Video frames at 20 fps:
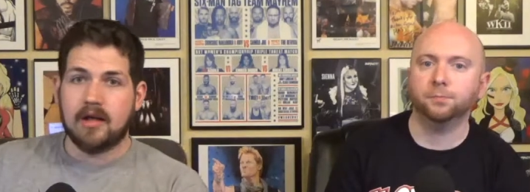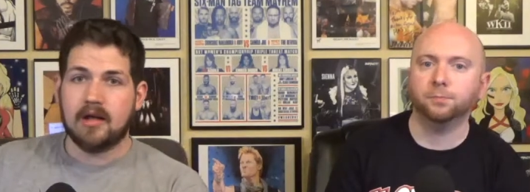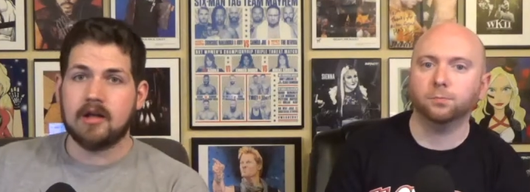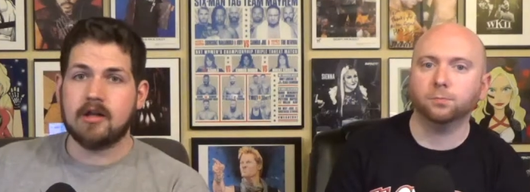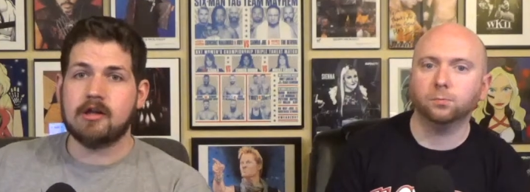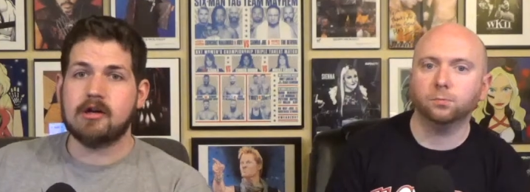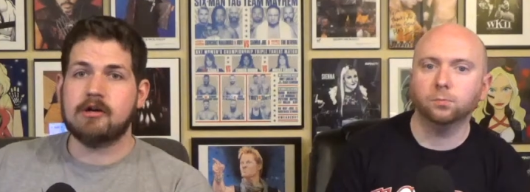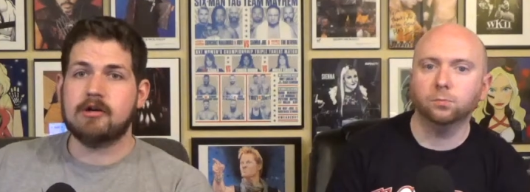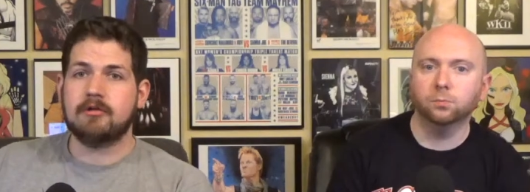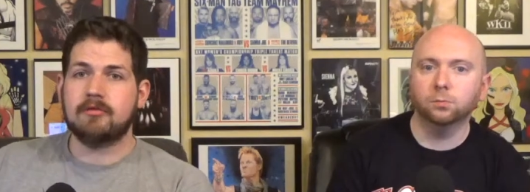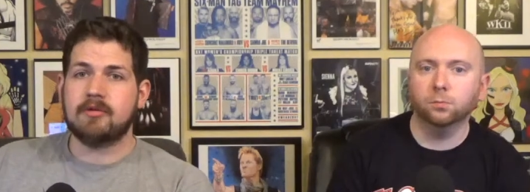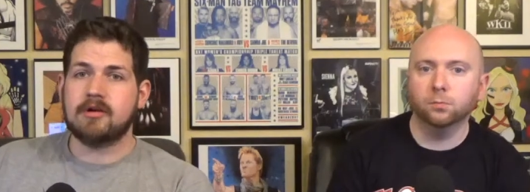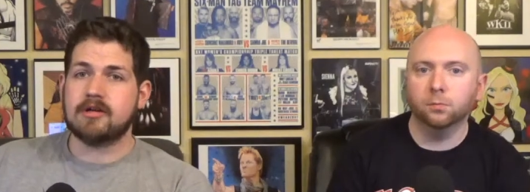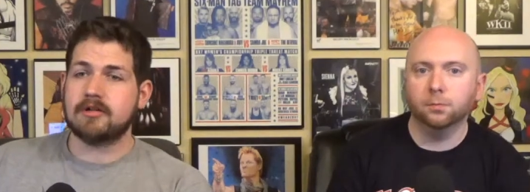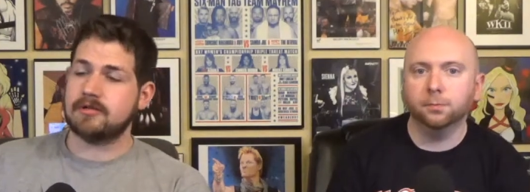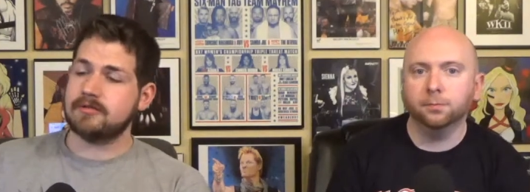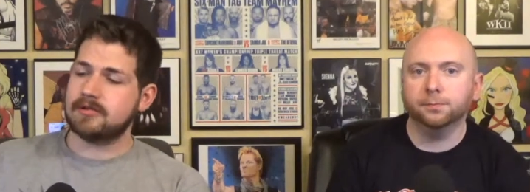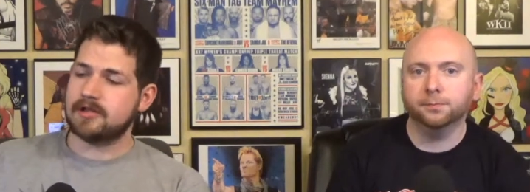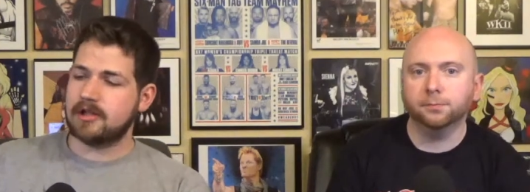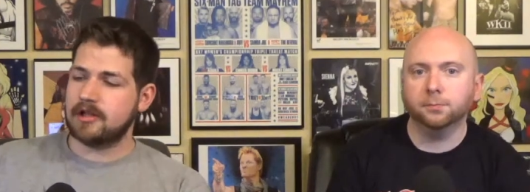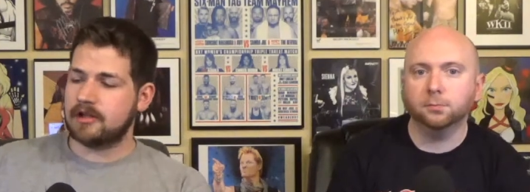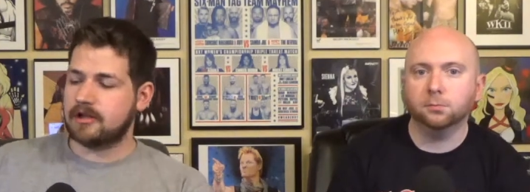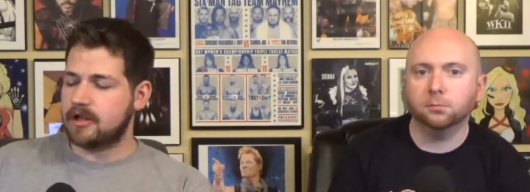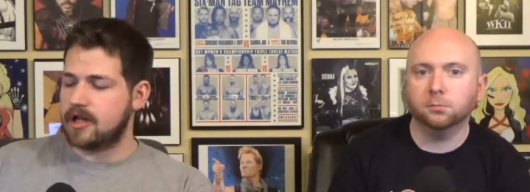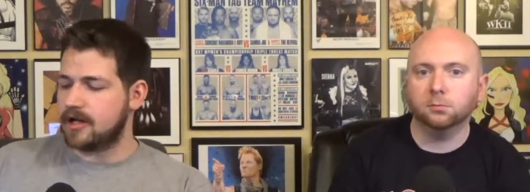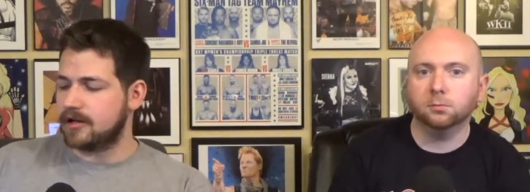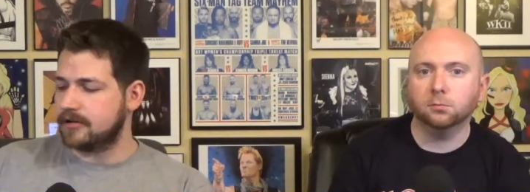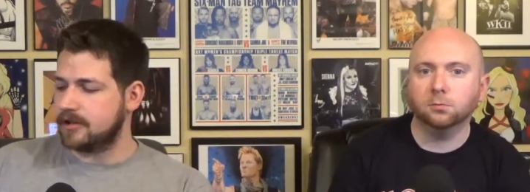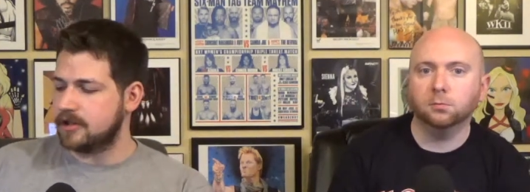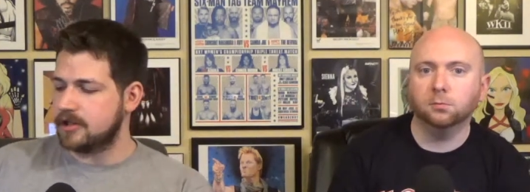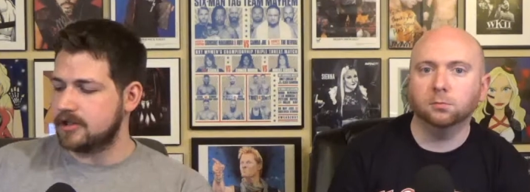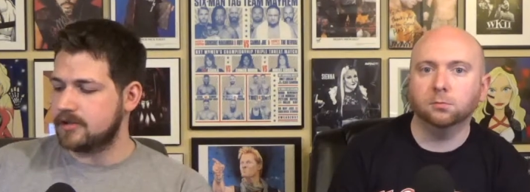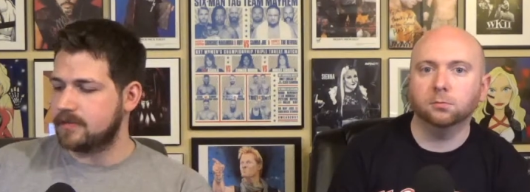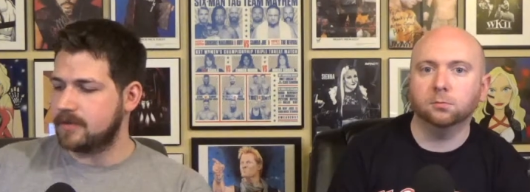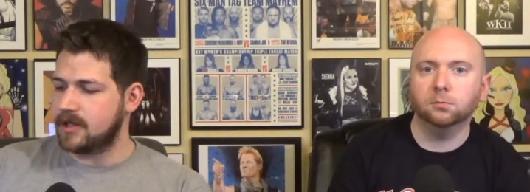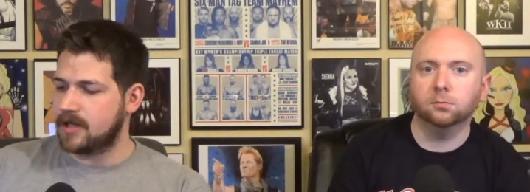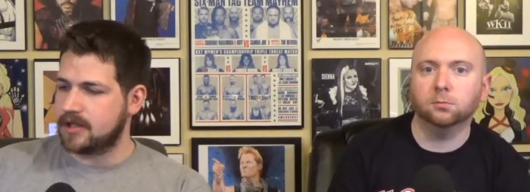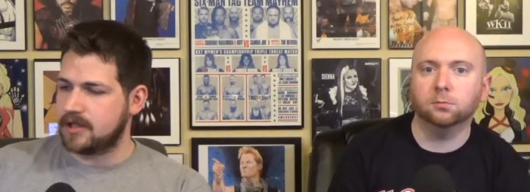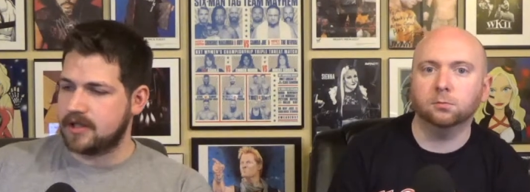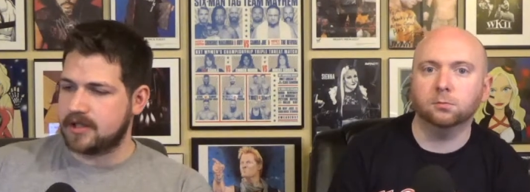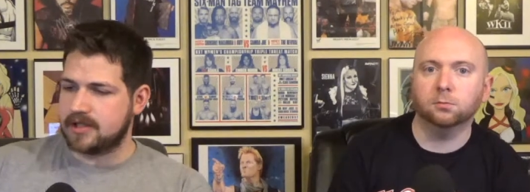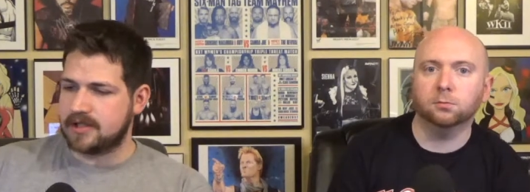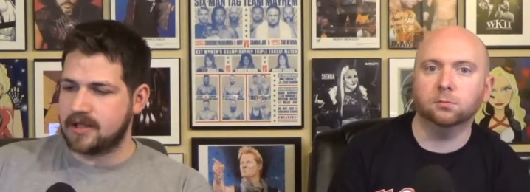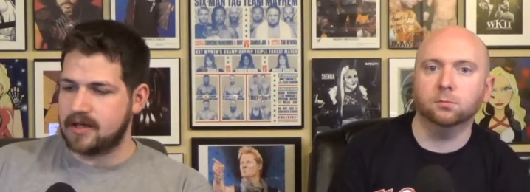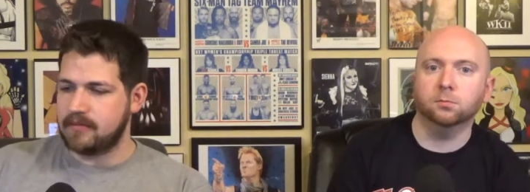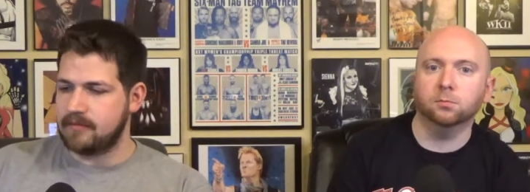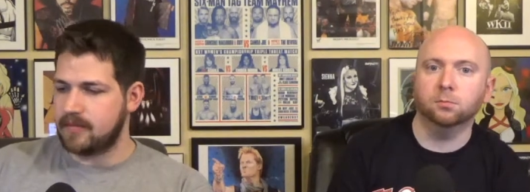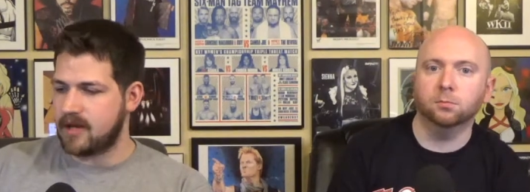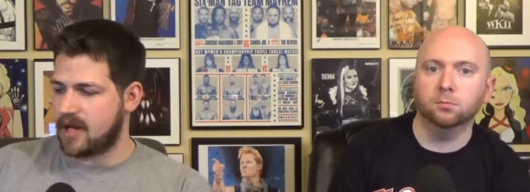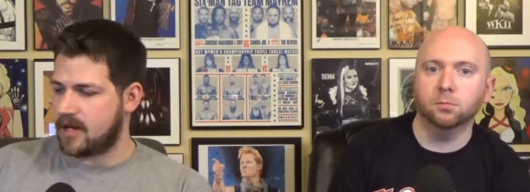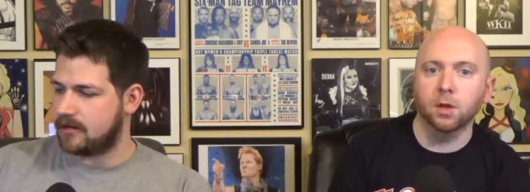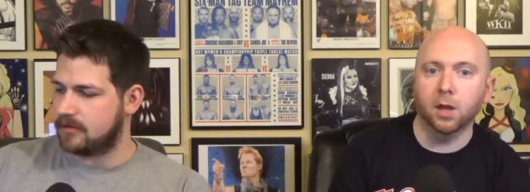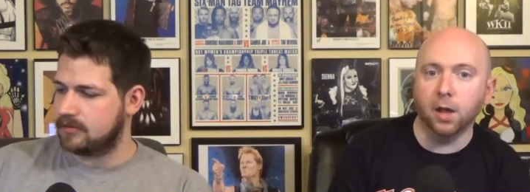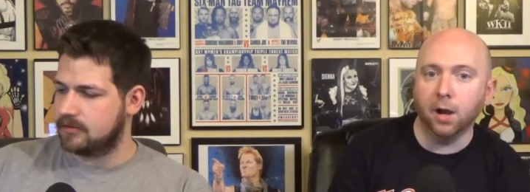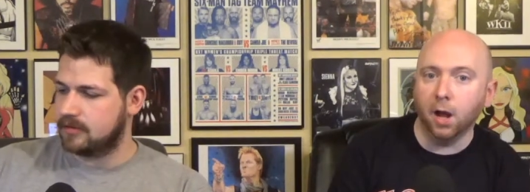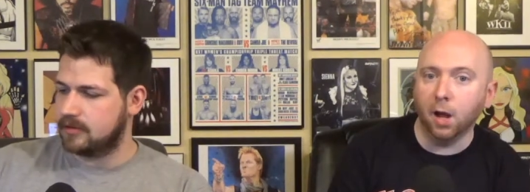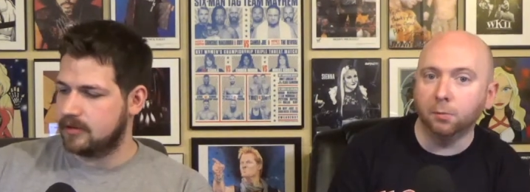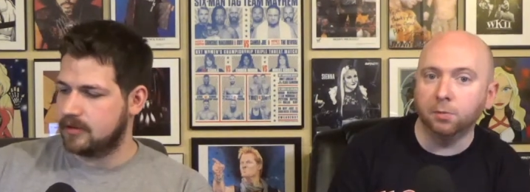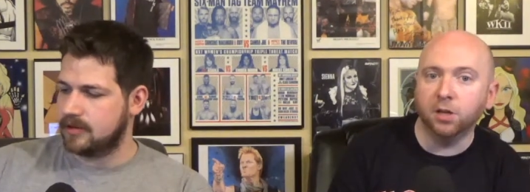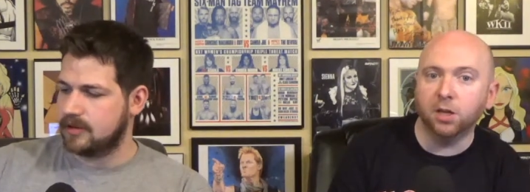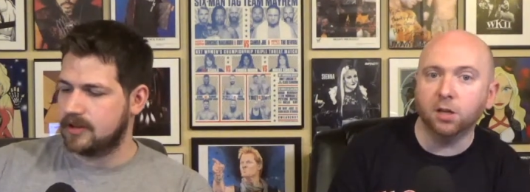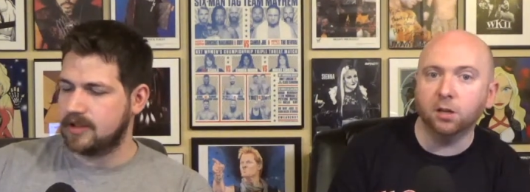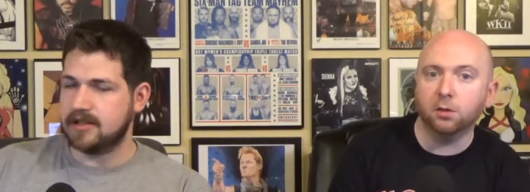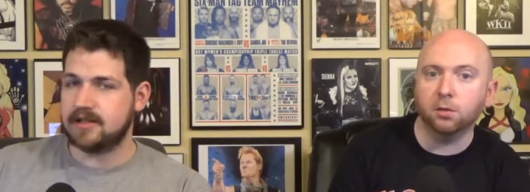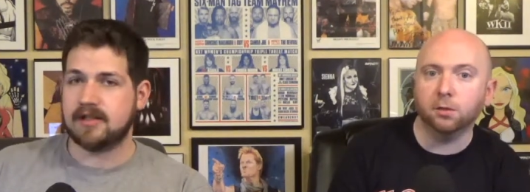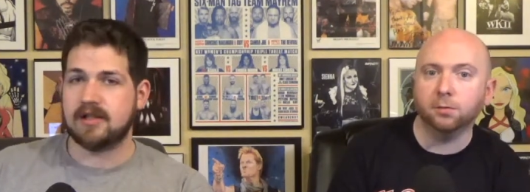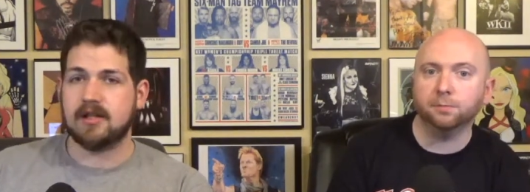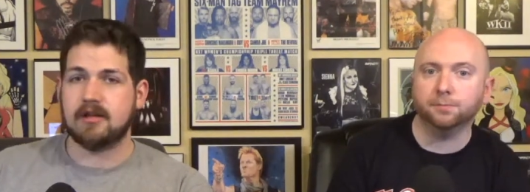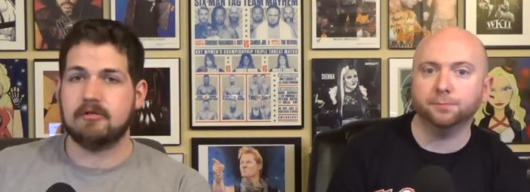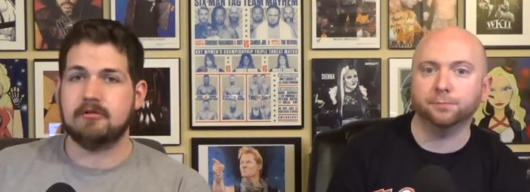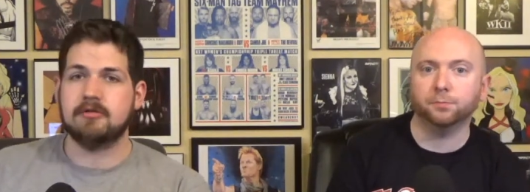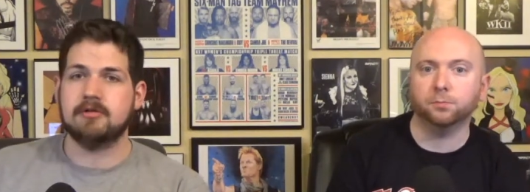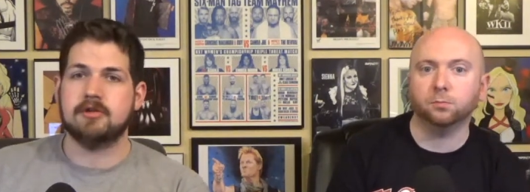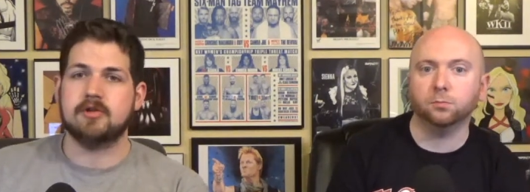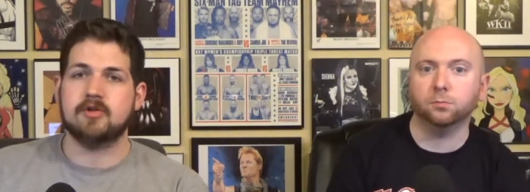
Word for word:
Speaker 1: Hello and welcome to the Clock Cleaners Podcast. I'm Matt. And I'm Keith. And today we're